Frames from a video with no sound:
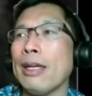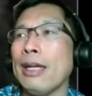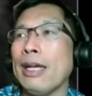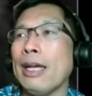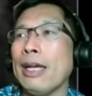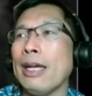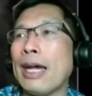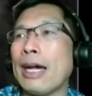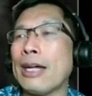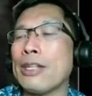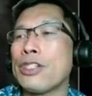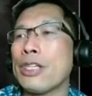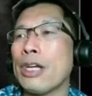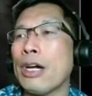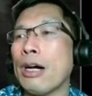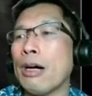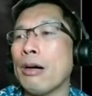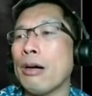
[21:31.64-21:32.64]
And
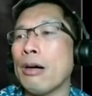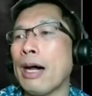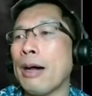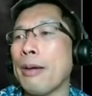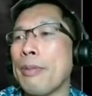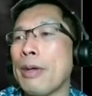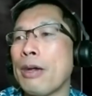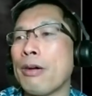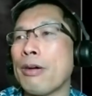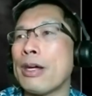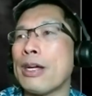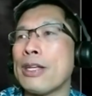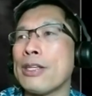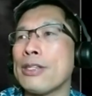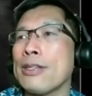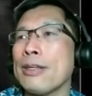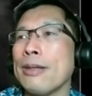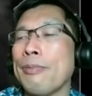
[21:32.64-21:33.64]
so um, here
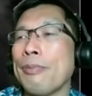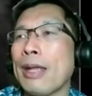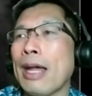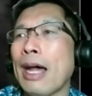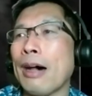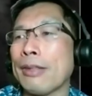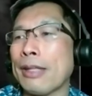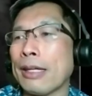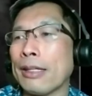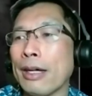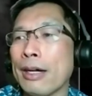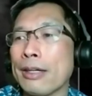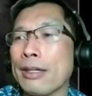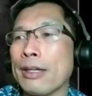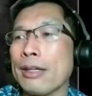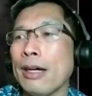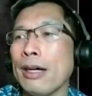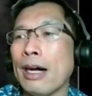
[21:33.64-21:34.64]
is how they look
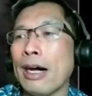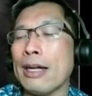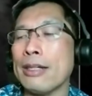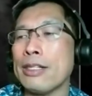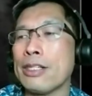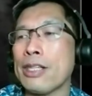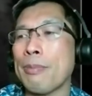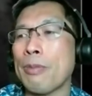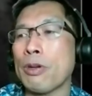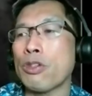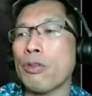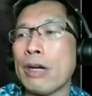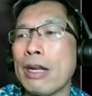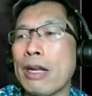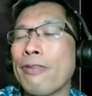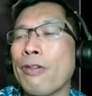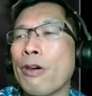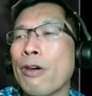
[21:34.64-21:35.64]
on December
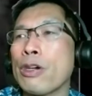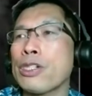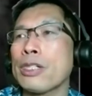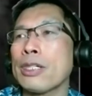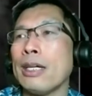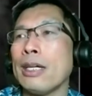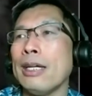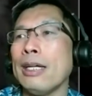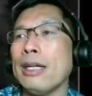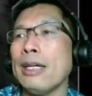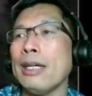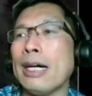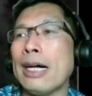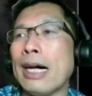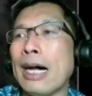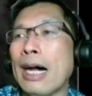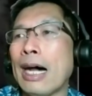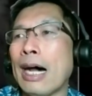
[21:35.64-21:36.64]
21st,
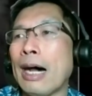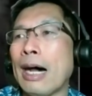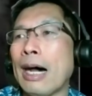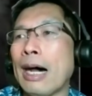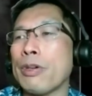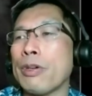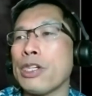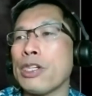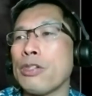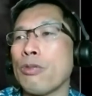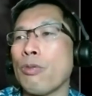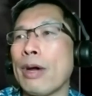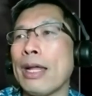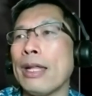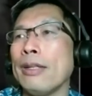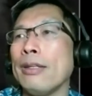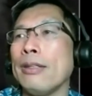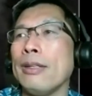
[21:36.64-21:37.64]
uh, which is
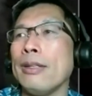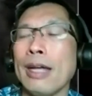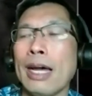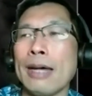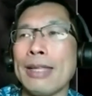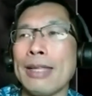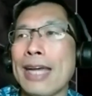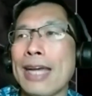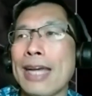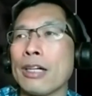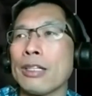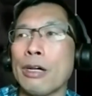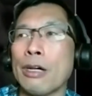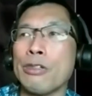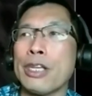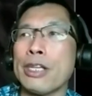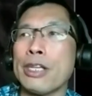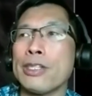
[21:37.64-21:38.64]
when uh, they got
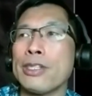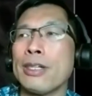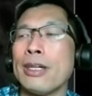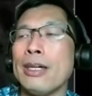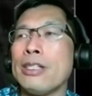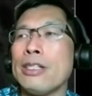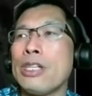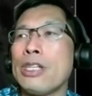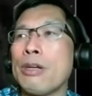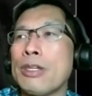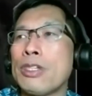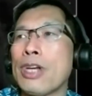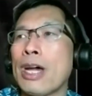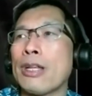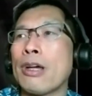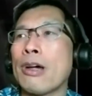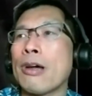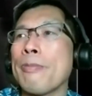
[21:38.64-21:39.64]
closest to each
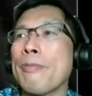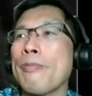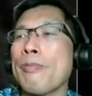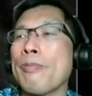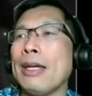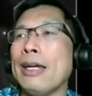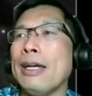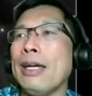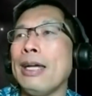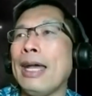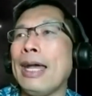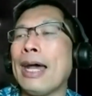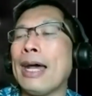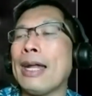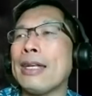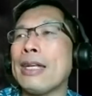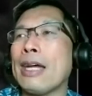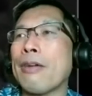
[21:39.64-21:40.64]
other.
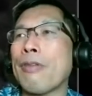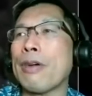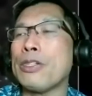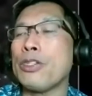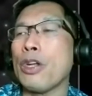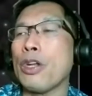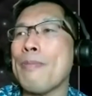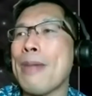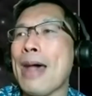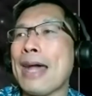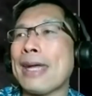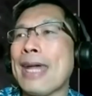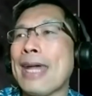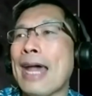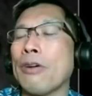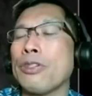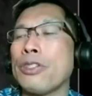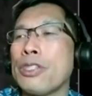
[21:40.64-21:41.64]
And if we zoom back
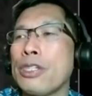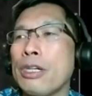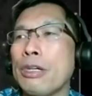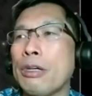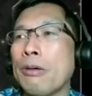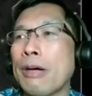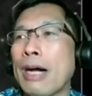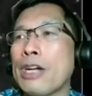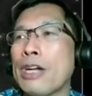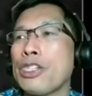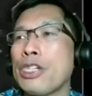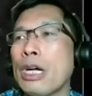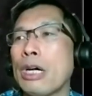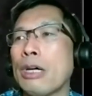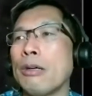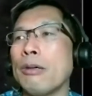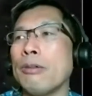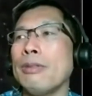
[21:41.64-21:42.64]
out to uh,
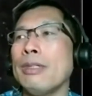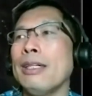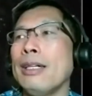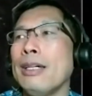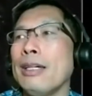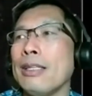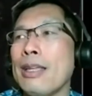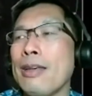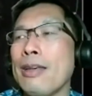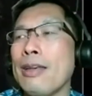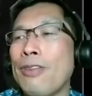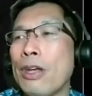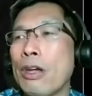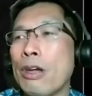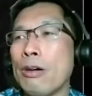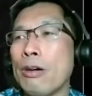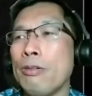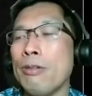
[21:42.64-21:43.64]
show the
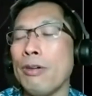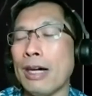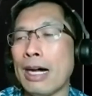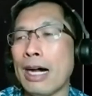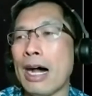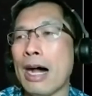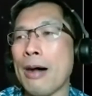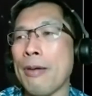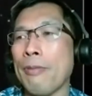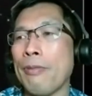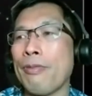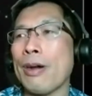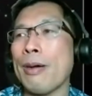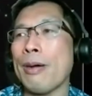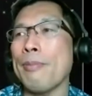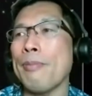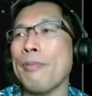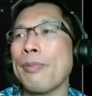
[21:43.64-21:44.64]
view um,
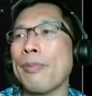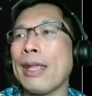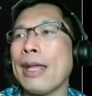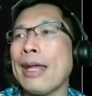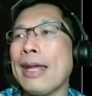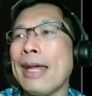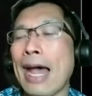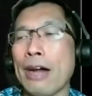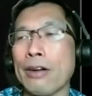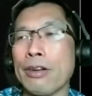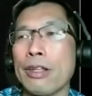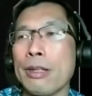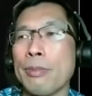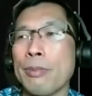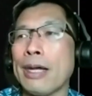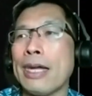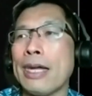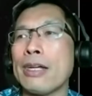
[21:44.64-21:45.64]
from out of the
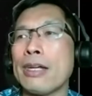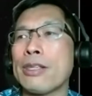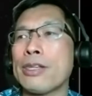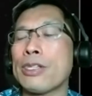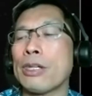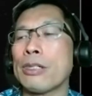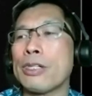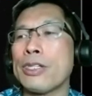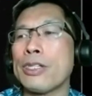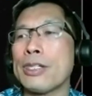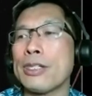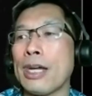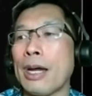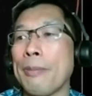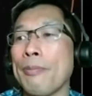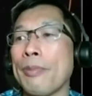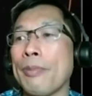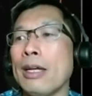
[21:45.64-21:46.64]
plane of the solar
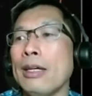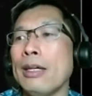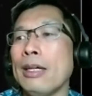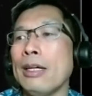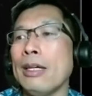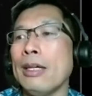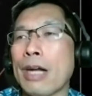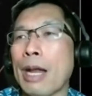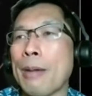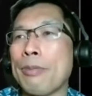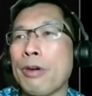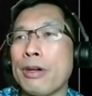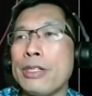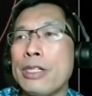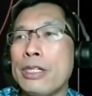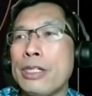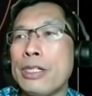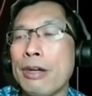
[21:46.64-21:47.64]
system, what I'm going
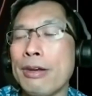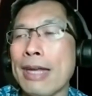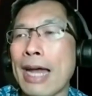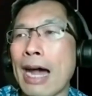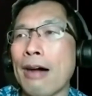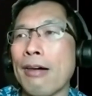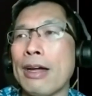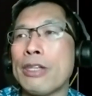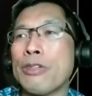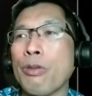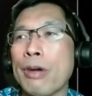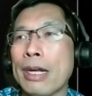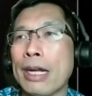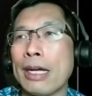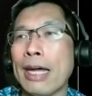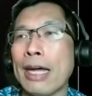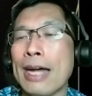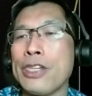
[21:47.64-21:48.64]
to do now is we're
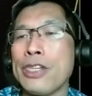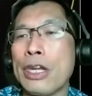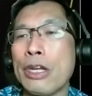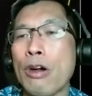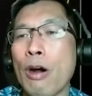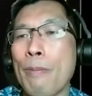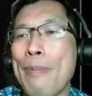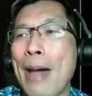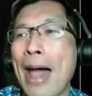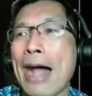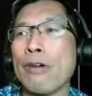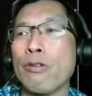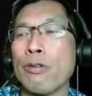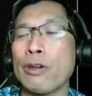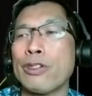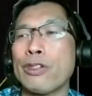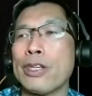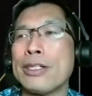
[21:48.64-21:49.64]
going to actually go
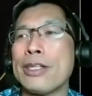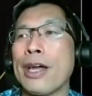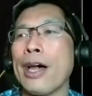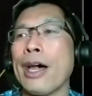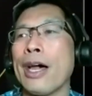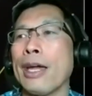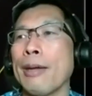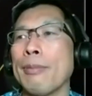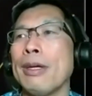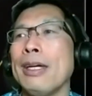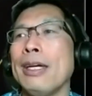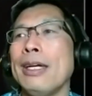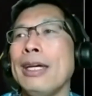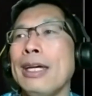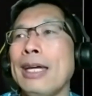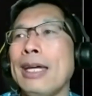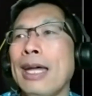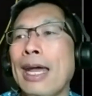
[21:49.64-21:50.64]
backwards in time
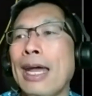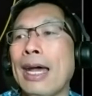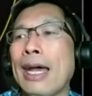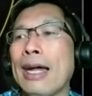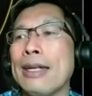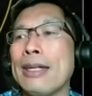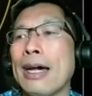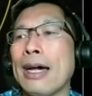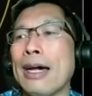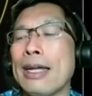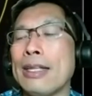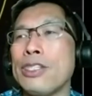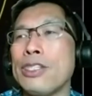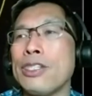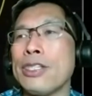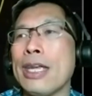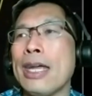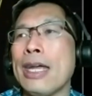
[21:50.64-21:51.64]
and, uh, and
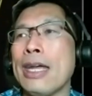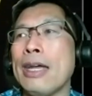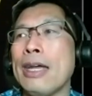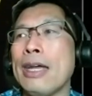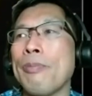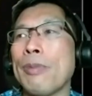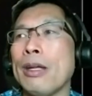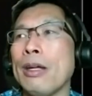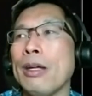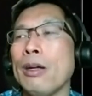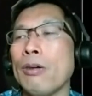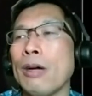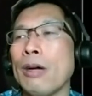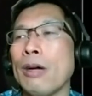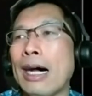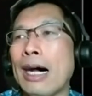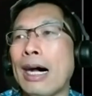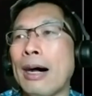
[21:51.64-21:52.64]
see
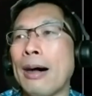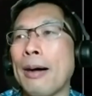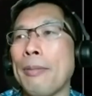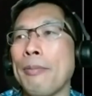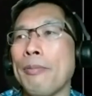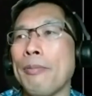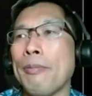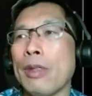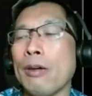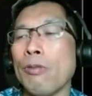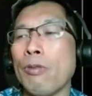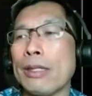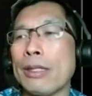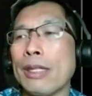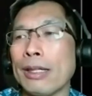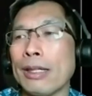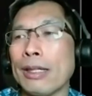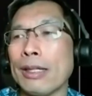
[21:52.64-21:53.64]
um, what
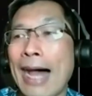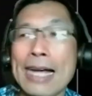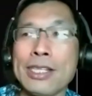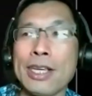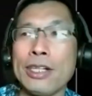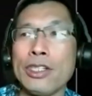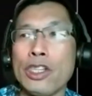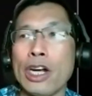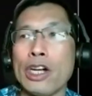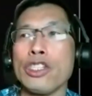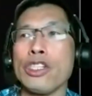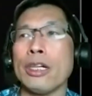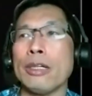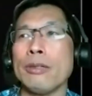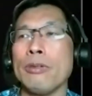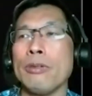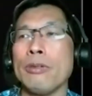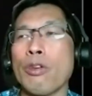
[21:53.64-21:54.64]
the last
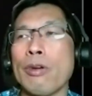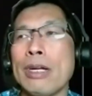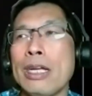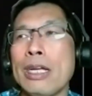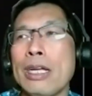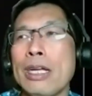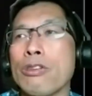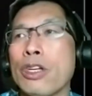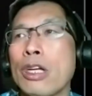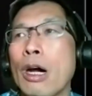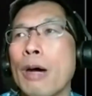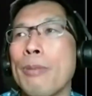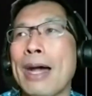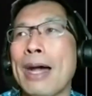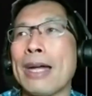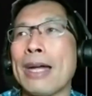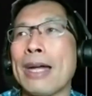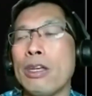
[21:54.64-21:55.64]
conjunction 20 years ago,
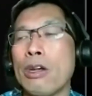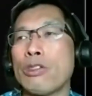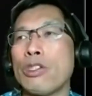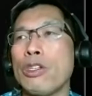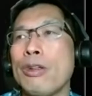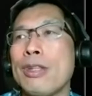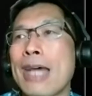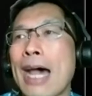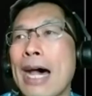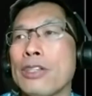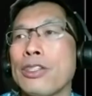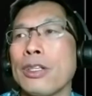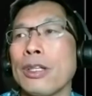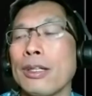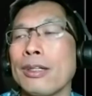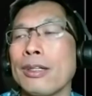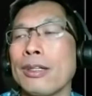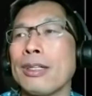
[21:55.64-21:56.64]
back in the year
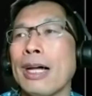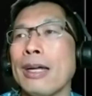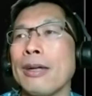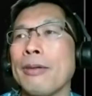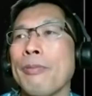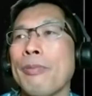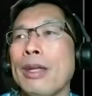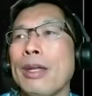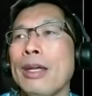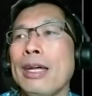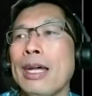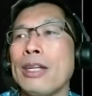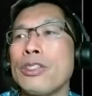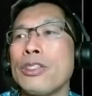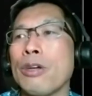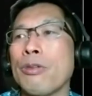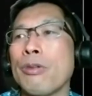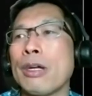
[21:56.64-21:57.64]
2000, looked like. And
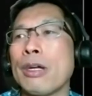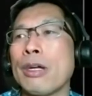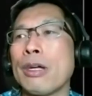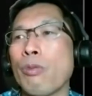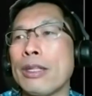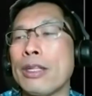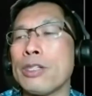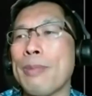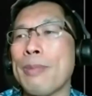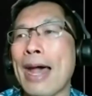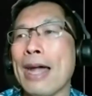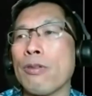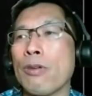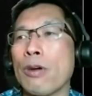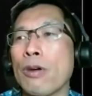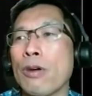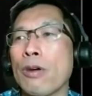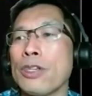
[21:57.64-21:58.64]
so we're going to run this
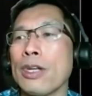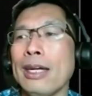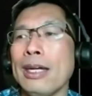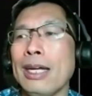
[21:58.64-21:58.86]
backwards.